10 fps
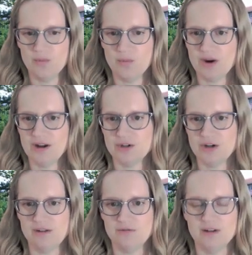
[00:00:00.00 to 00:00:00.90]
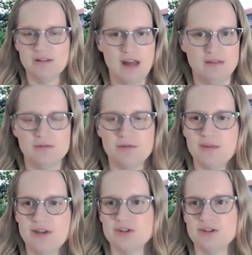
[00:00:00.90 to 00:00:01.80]
going to try to fit a lot of
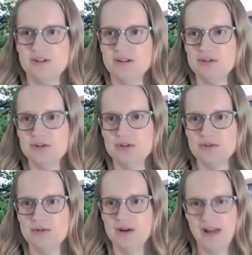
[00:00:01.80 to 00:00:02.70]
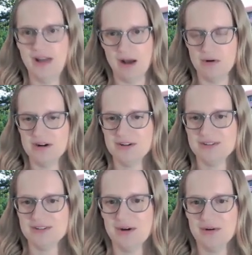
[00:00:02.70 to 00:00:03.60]
information into an hour.
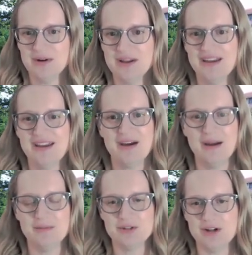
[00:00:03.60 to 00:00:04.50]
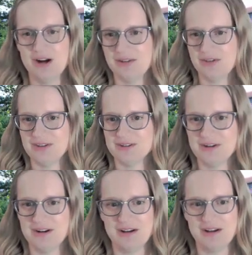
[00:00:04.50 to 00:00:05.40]
So I'm sure other things
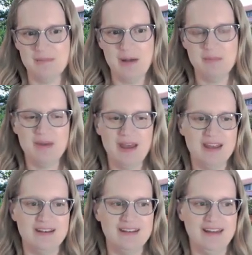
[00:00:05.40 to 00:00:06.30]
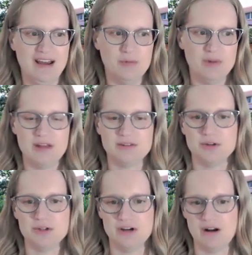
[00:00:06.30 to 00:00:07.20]
are going to come up, and we'll
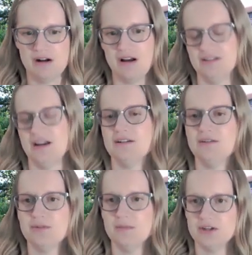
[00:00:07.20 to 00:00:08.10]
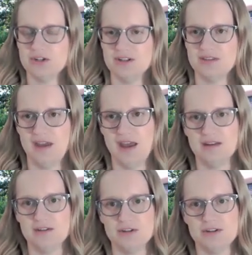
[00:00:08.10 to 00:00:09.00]
also share our contact information at the
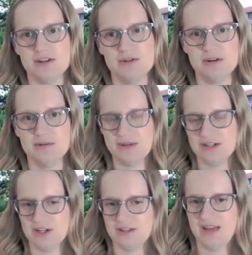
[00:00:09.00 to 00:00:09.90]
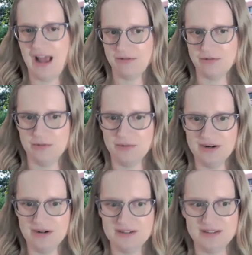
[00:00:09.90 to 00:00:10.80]
end so that you can reach us
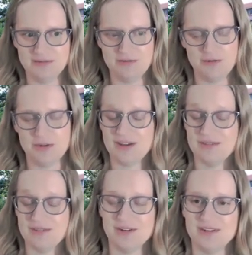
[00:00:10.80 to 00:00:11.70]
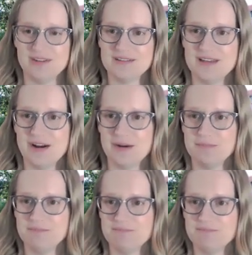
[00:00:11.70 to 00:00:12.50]
afterwards if you think of other things later.